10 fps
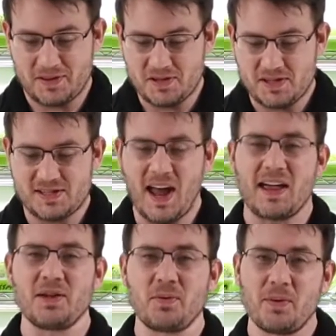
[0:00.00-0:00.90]
This is
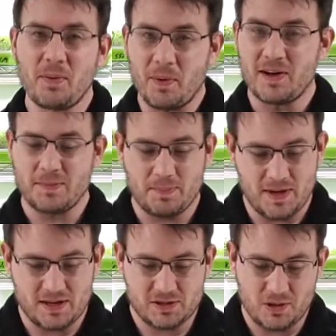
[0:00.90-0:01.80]
exactly where we want it to
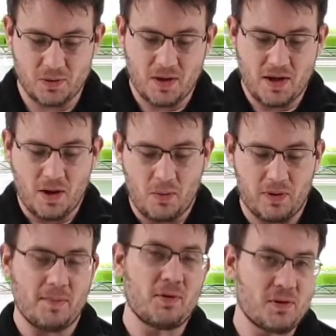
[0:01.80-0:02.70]
be. So
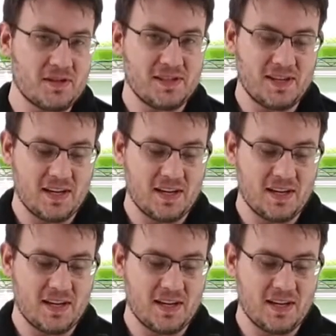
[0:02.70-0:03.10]
what I'm noticing